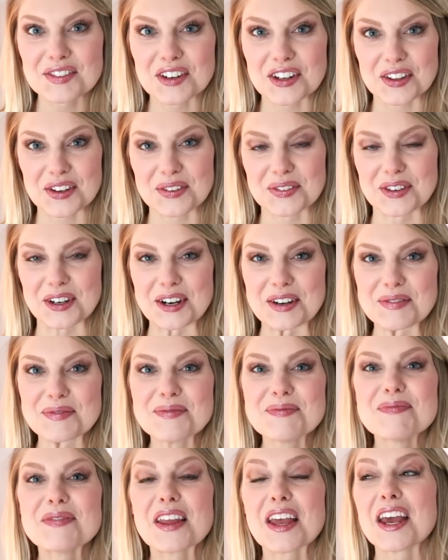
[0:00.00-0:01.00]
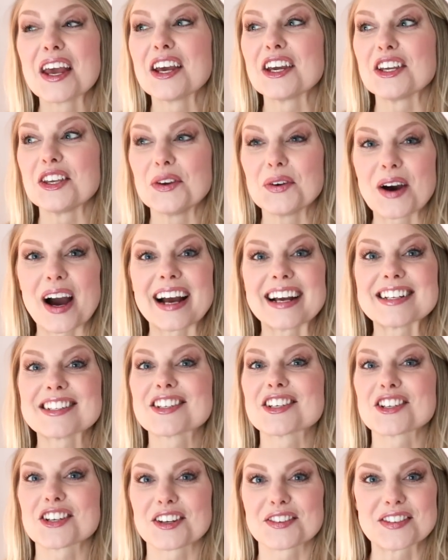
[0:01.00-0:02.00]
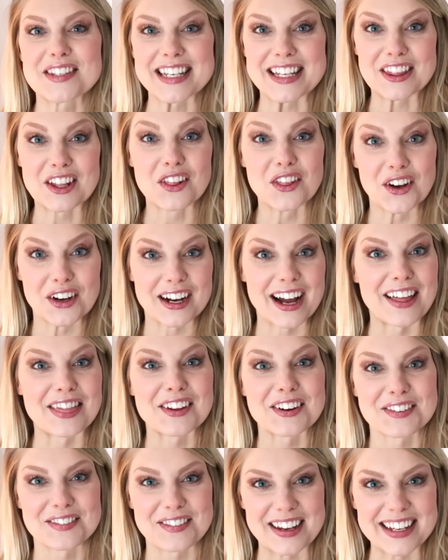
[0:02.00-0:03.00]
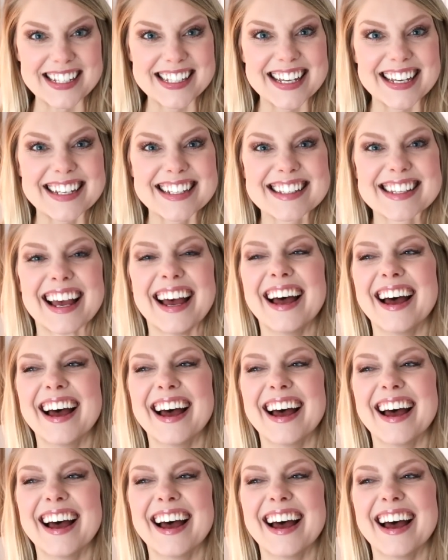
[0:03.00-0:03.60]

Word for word: for their room, you guys should have seen the look on their faces.